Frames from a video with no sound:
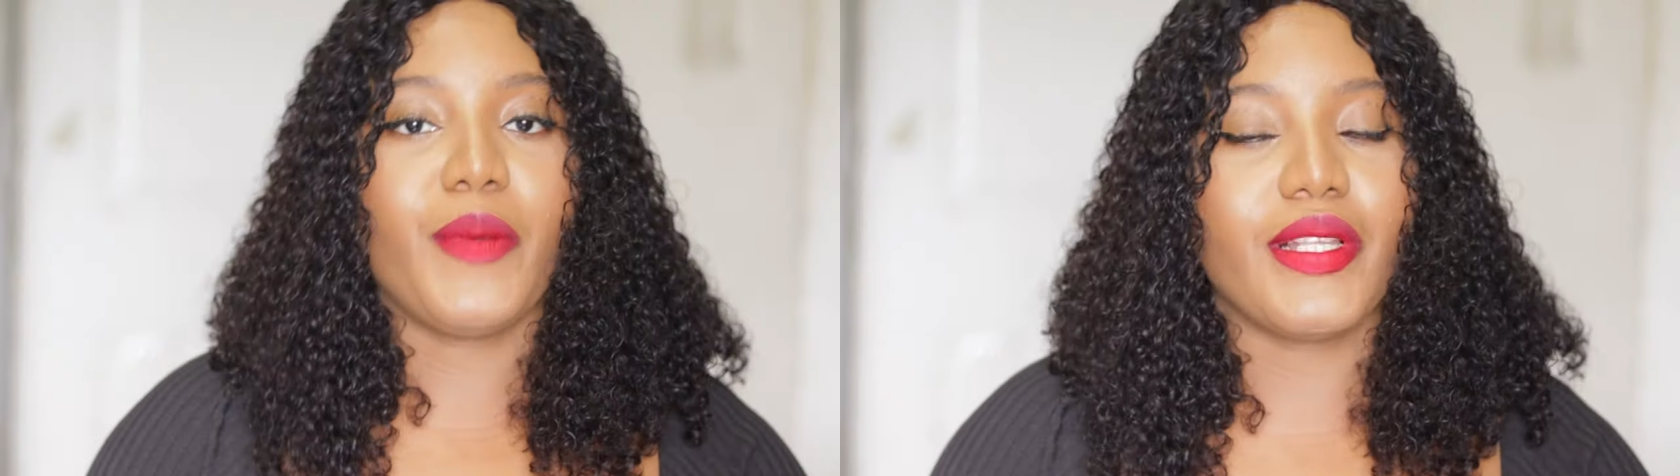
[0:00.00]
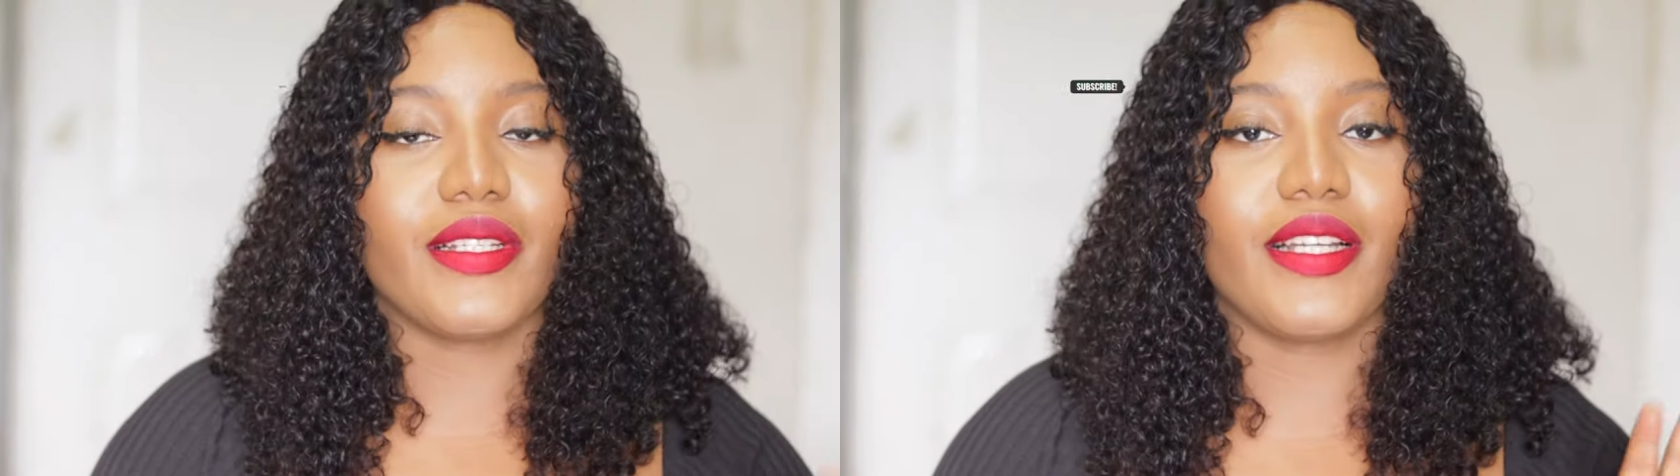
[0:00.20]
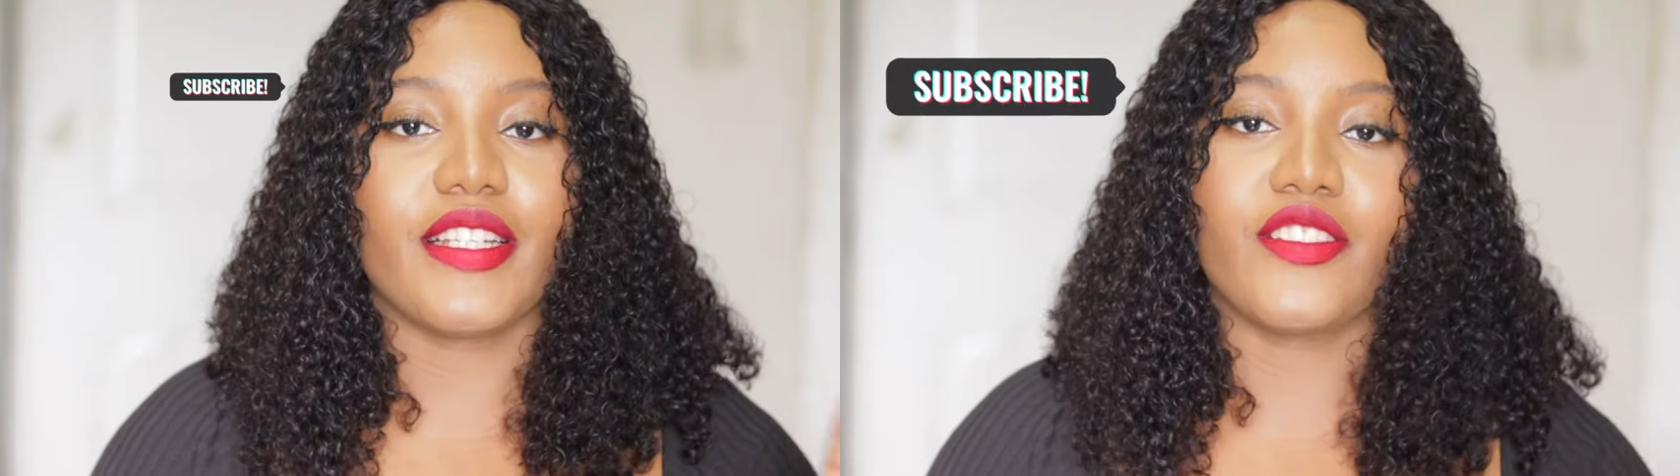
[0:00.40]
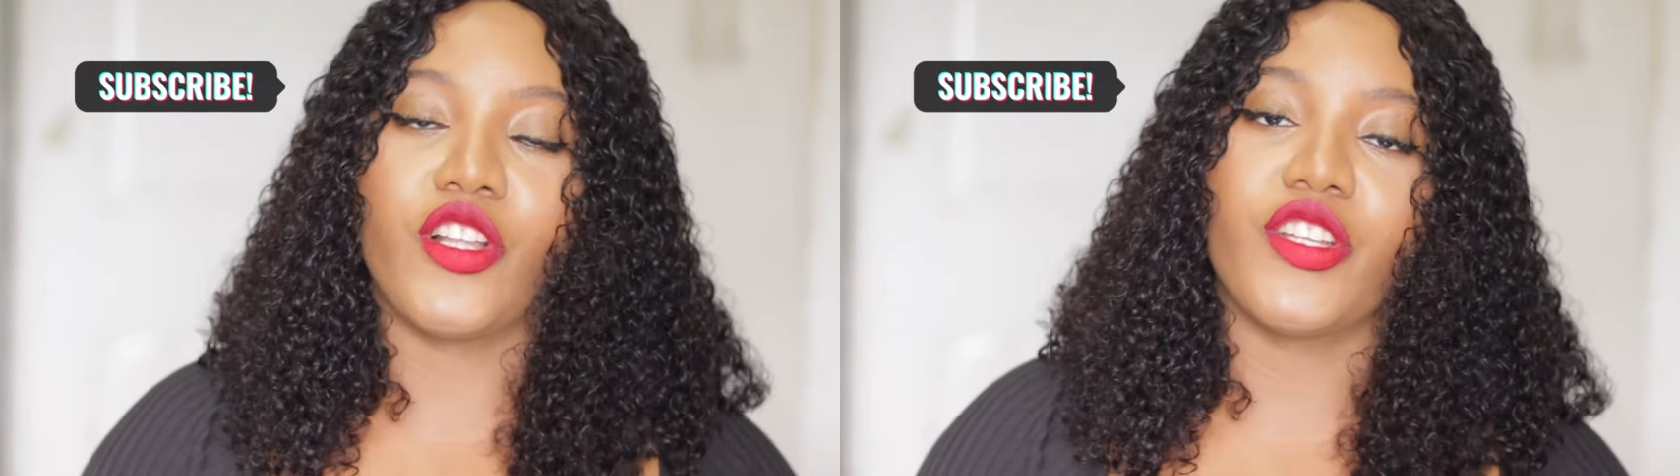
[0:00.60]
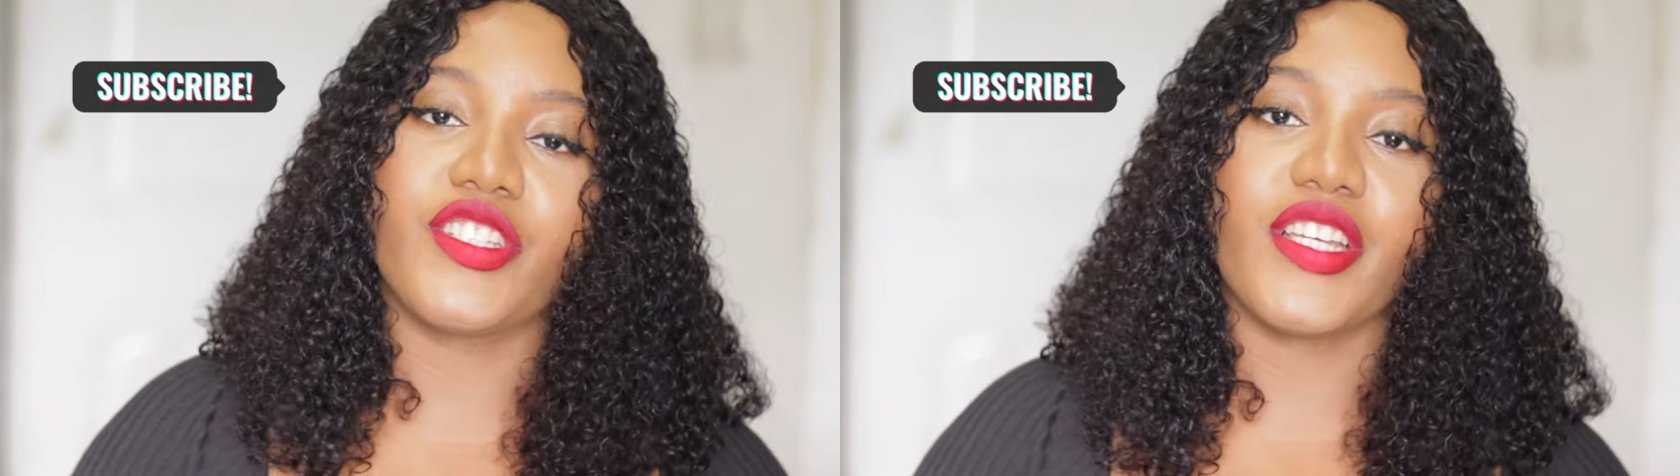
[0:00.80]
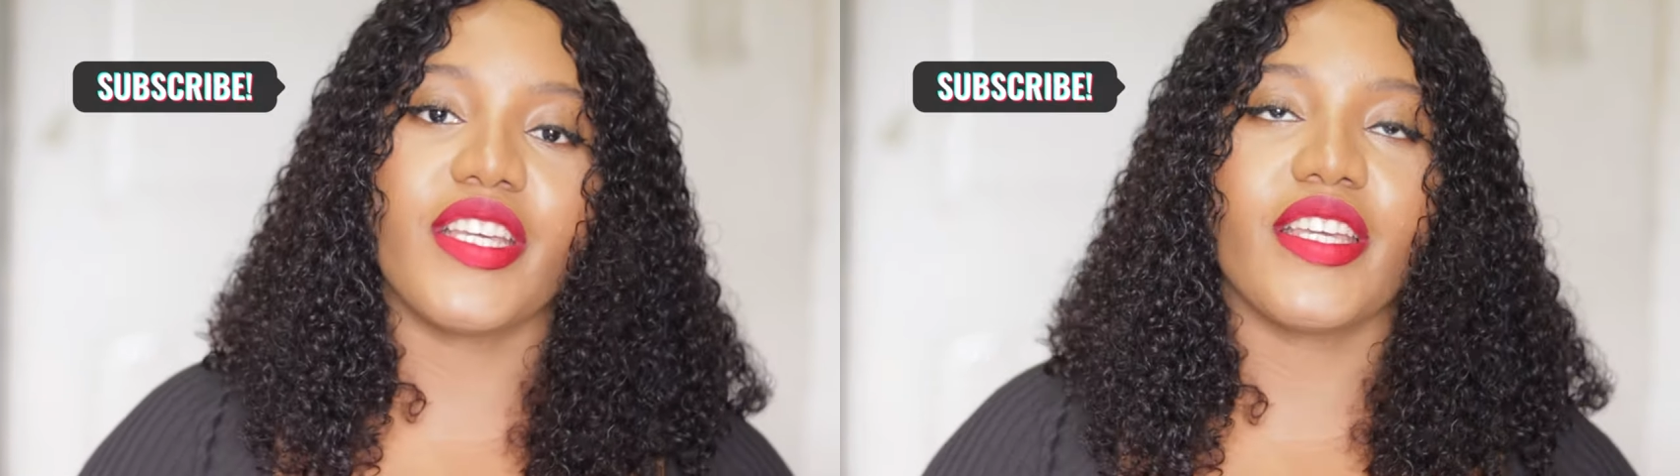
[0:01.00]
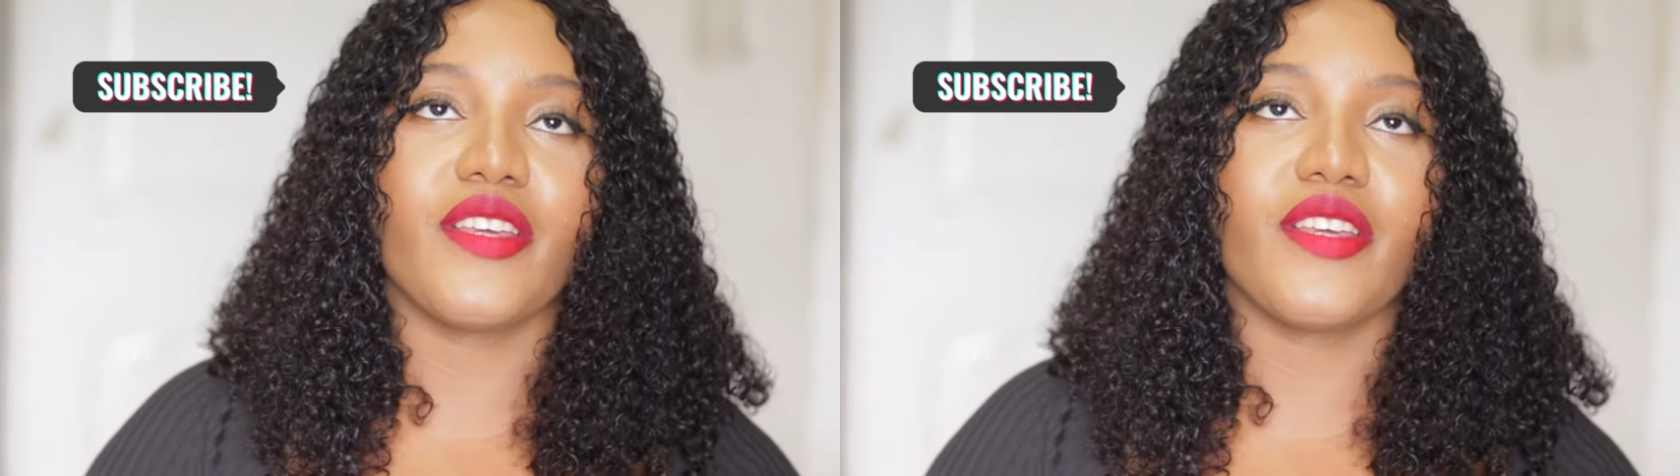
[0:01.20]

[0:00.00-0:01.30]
this particular technology